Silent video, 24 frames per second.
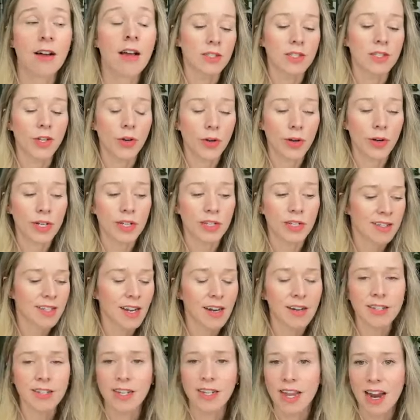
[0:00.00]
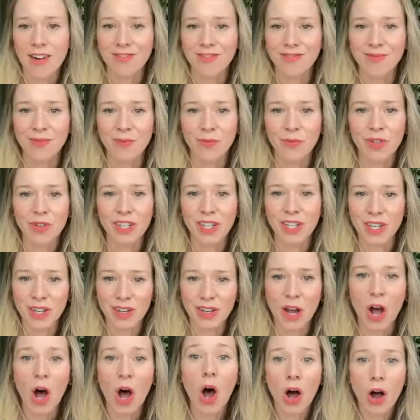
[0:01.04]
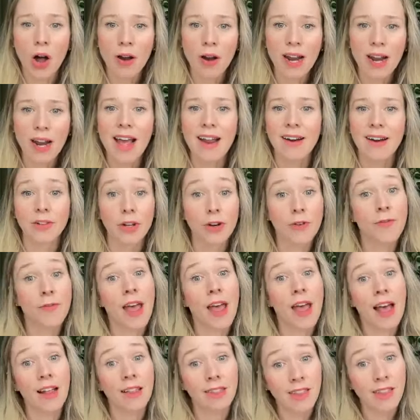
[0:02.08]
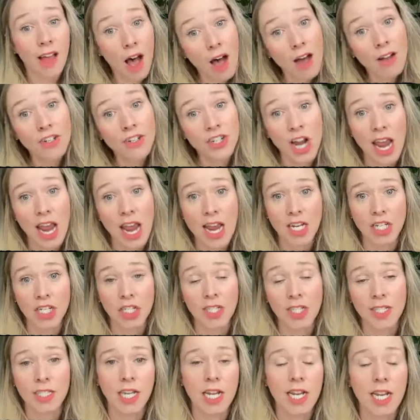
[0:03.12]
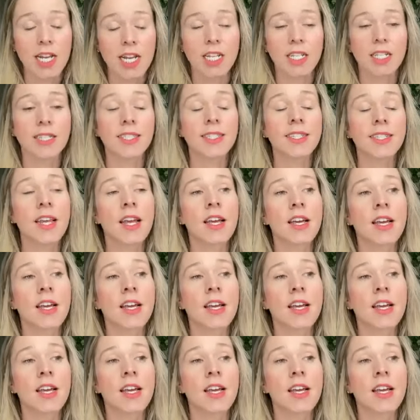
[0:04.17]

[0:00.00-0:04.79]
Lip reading: And so it started to get really hot, and a lot of large agencies